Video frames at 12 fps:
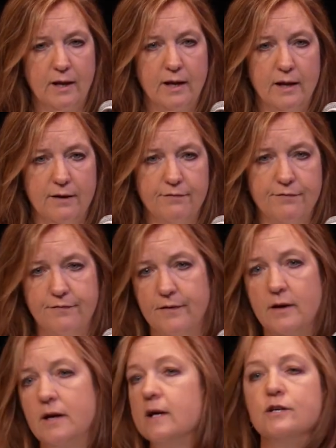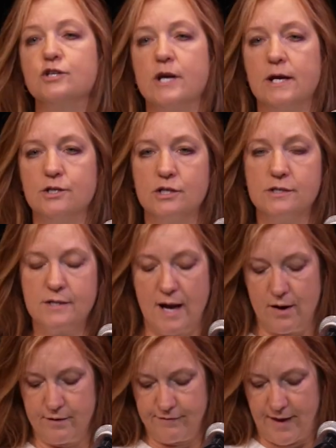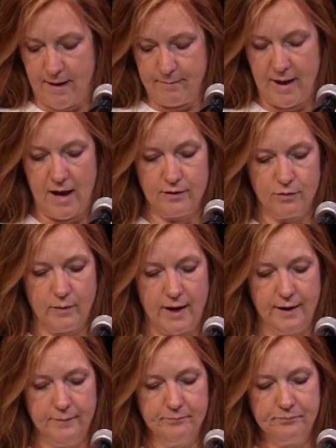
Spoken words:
if it changes out of that pathway.